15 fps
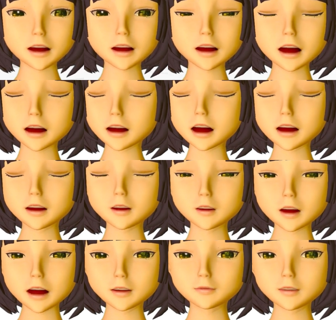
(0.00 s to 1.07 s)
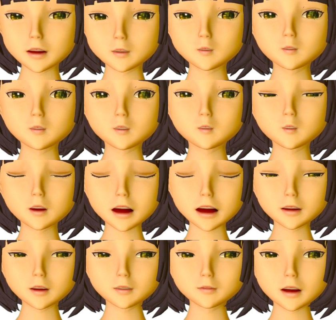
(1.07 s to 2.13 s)
I'd like to thank my gold
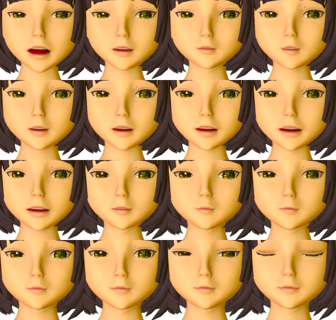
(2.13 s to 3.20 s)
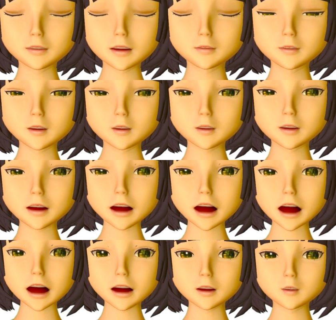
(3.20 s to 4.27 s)
Kokeshi patrons, my producer
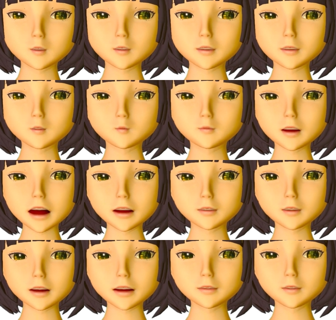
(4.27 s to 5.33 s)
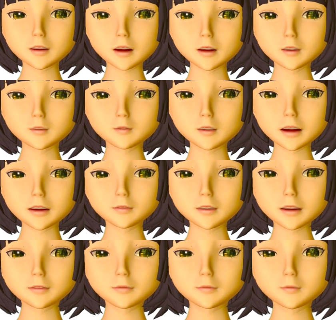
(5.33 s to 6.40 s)
angels who make these videos possible,
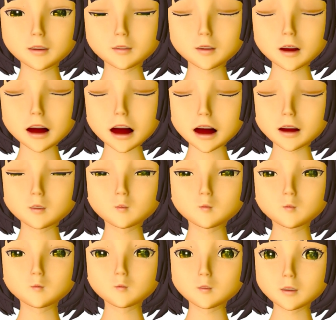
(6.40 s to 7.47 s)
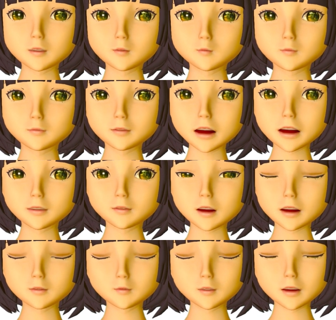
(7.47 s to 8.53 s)
and all my
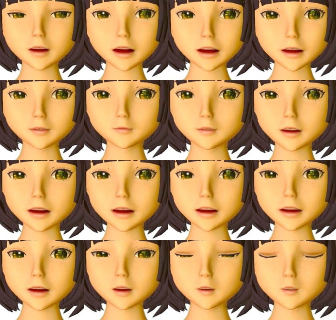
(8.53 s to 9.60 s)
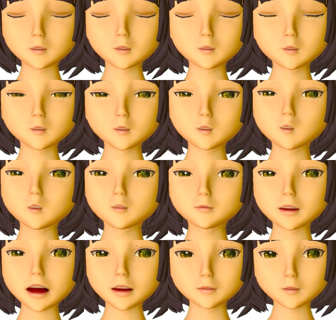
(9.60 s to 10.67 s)
patrons and supporters on
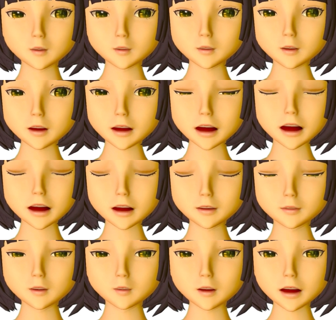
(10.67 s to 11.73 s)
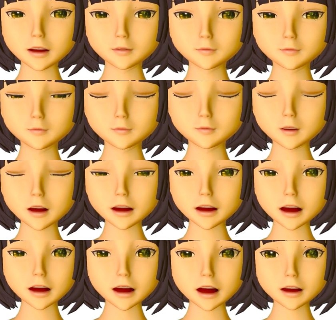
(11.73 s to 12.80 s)
Patreon and everywhere, and I'd
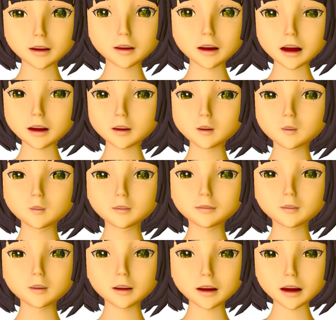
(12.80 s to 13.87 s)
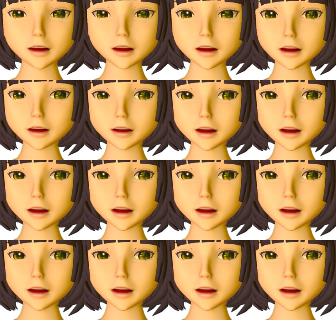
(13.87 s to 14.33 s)
like to thank you for attending this